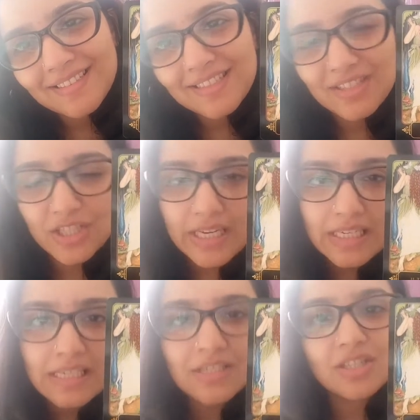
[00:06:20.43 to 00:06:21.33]
She's
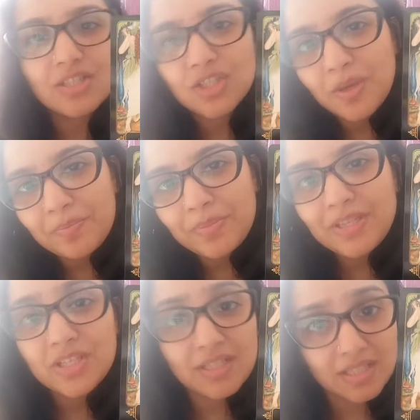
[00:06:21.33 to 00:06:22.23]
gentle. She's jumpy.
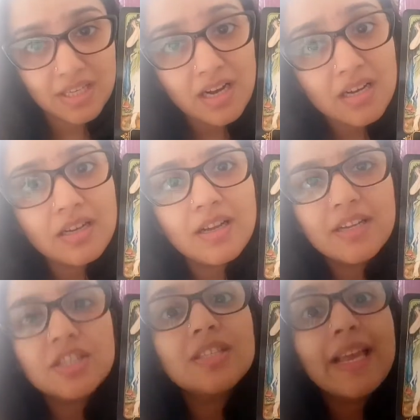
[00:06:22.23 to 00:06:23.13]
She's young.
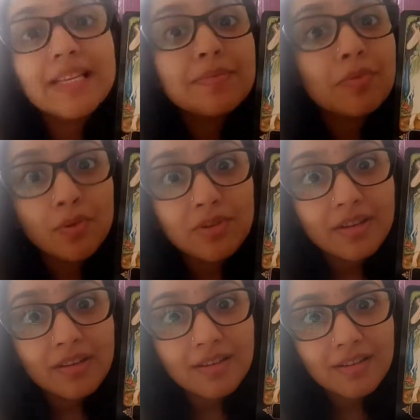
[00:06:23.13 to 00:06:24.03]
She's exploring.